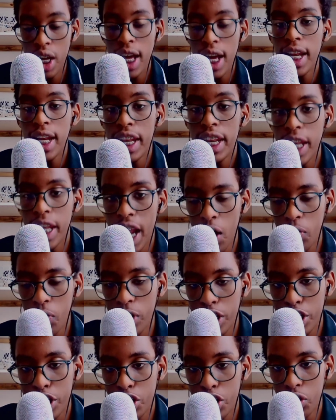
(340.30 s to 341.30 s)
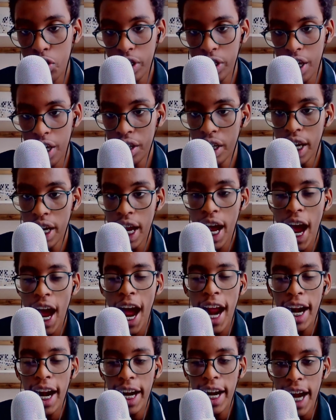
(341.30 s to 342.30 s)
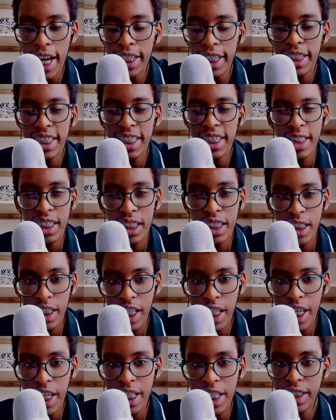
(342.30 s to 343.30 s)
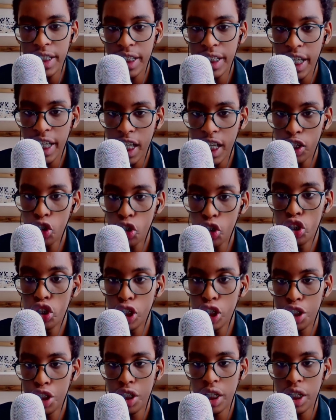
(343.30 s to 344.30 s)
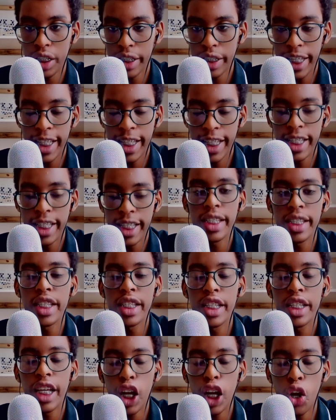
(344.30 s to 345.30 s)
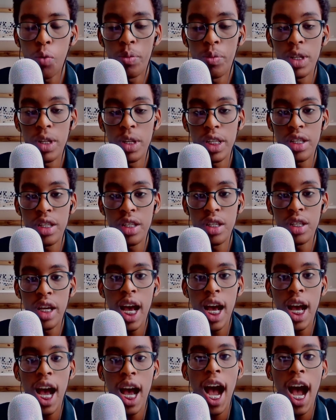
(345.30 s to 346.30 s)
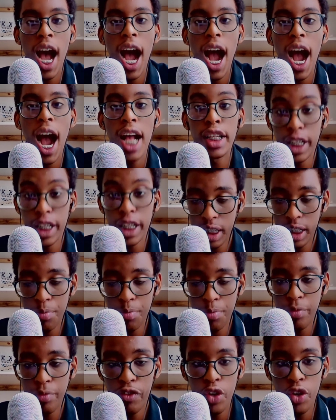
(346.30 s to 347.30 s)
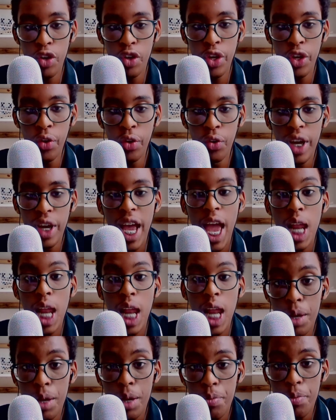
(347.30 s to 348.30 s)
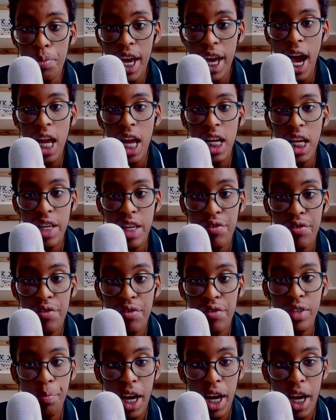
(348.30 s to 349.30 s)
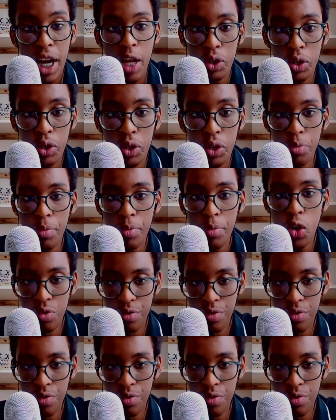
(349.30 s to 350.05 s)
Now it's your turn. Write 3 second conditional sentences in the comments. I'll check them for you, and maybe I'll even reply with my own.